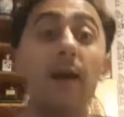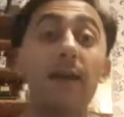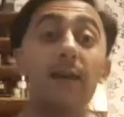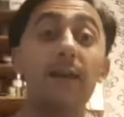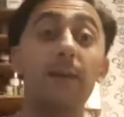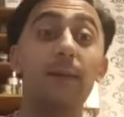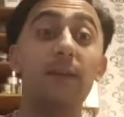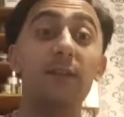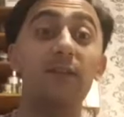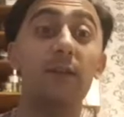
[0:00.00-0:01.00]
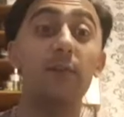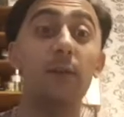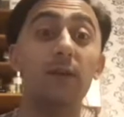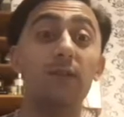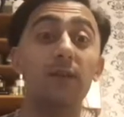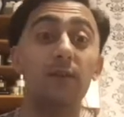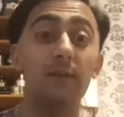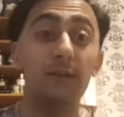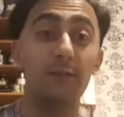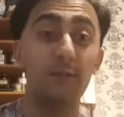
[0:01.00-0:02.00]
Hey there people, it's Fresh Mark Sense,
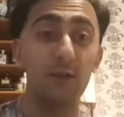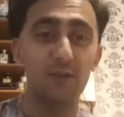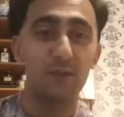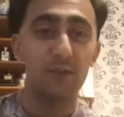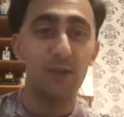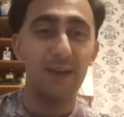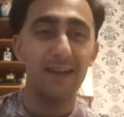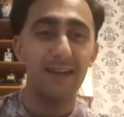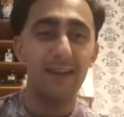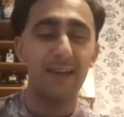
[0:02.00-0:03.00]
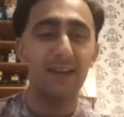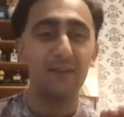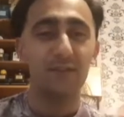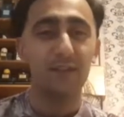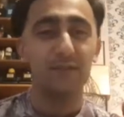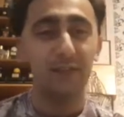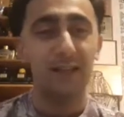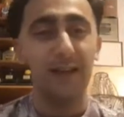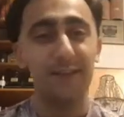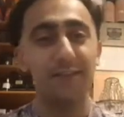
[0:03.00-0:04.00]
another fresh review, aka Zest for
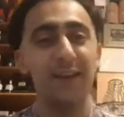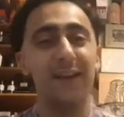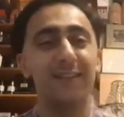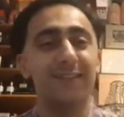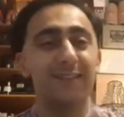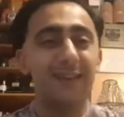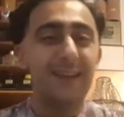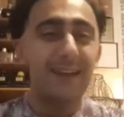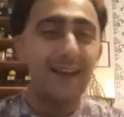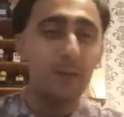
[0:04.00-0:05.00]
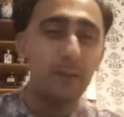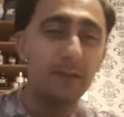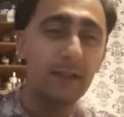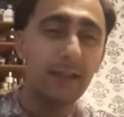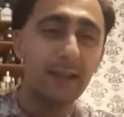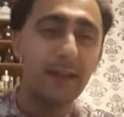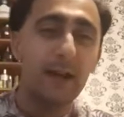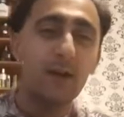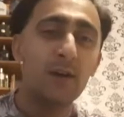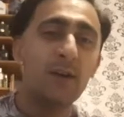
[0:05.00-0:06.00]
Life. Today I'll be checking
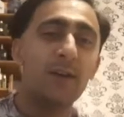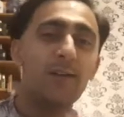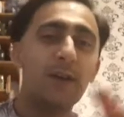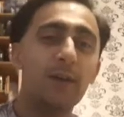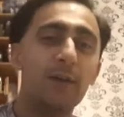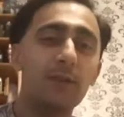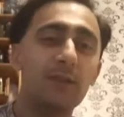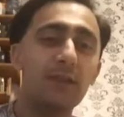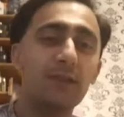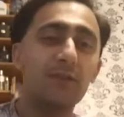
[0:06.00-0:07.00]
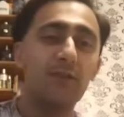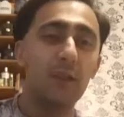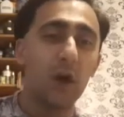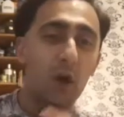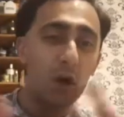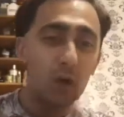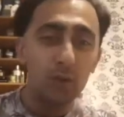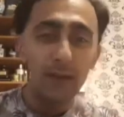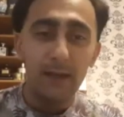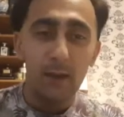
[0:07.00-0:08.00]
out fragrances for the
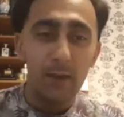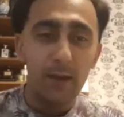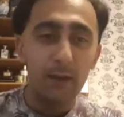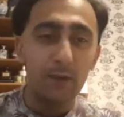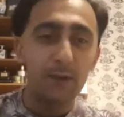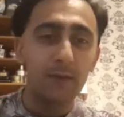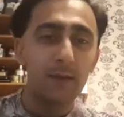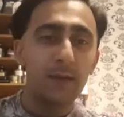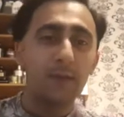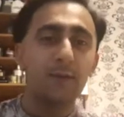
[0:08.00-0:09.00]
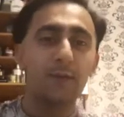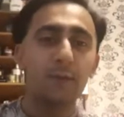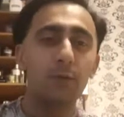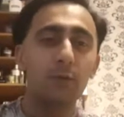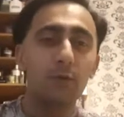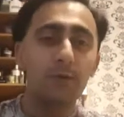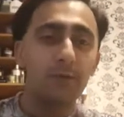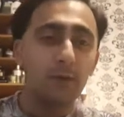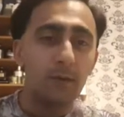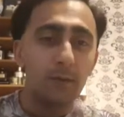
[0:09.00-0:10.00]
whole year round, through
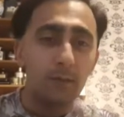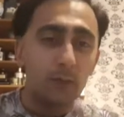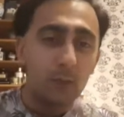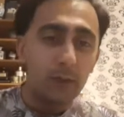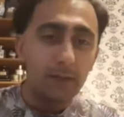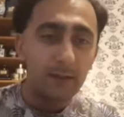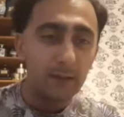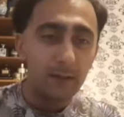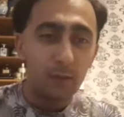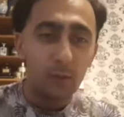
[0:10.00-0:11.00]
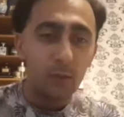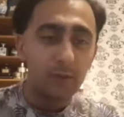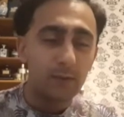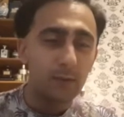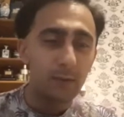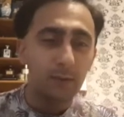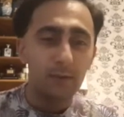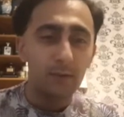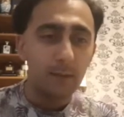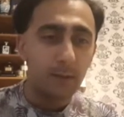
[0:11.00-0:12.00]
from winter, autumn,
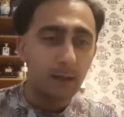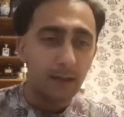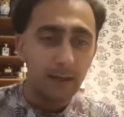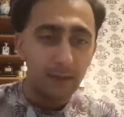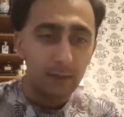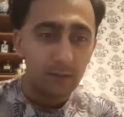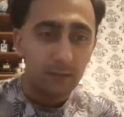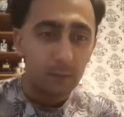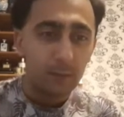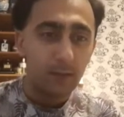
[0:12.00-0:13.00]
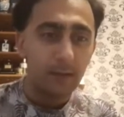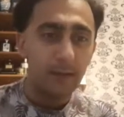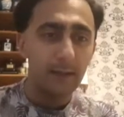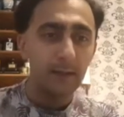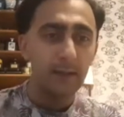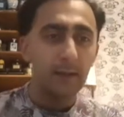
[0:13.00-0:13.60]
summer and spring.